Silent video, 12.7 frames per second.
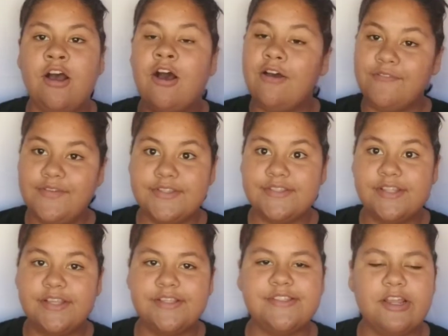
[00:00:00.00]

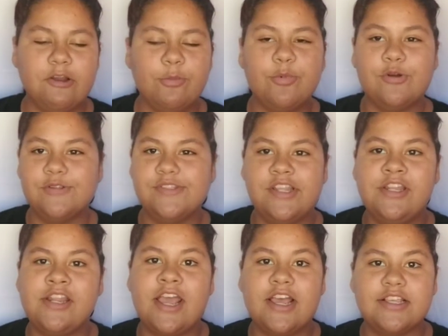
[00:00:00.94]
Obviously Sarah
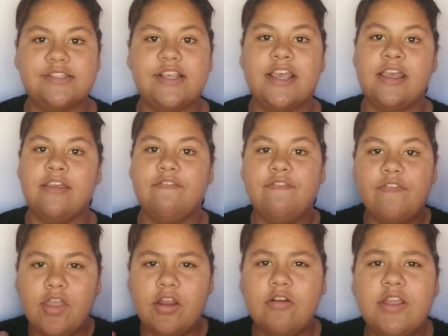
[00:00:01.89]
Paulson has a
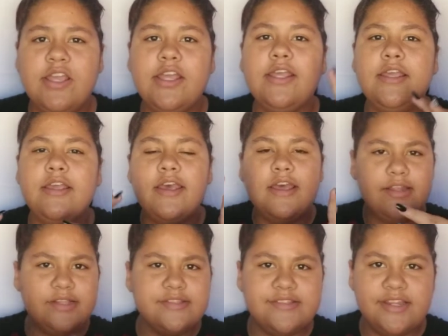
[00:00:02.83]
very
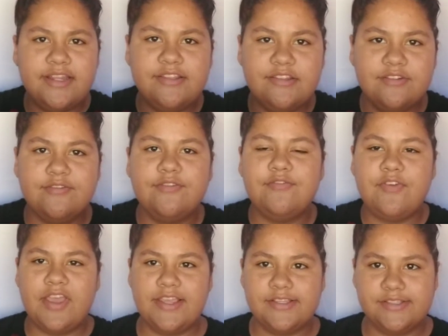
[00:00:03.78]
distinctive
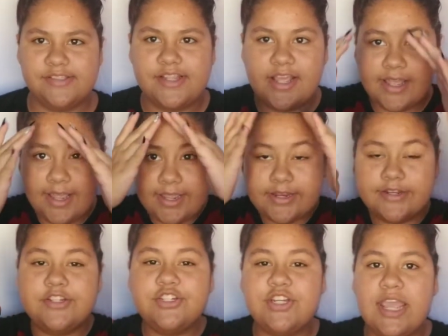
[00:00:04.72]
face
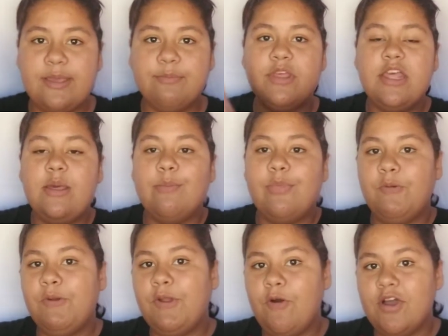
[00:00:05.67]
and shape, but
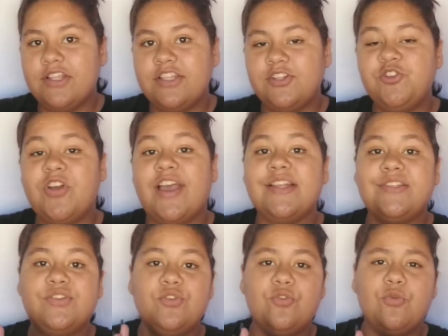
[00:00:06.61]
we're going to try
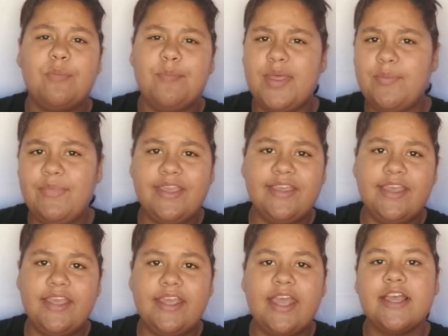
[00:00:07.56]
to mimic
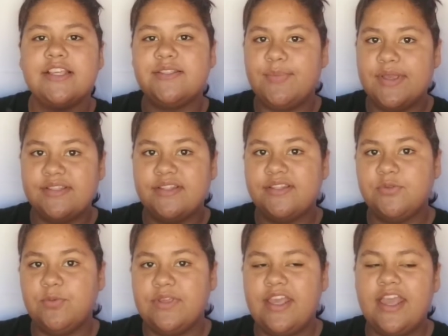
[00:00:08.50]
it as best as
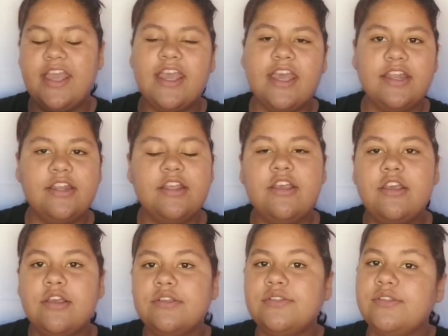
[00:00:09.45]
we can,
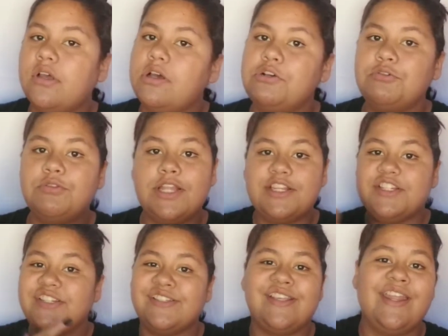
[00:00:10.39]
so let's
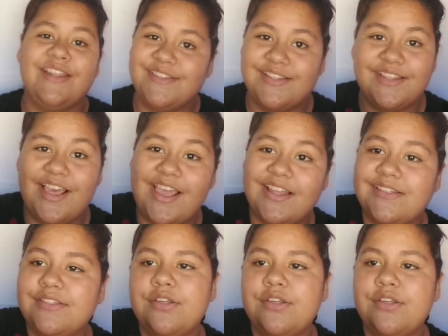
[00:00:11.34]
just get into that.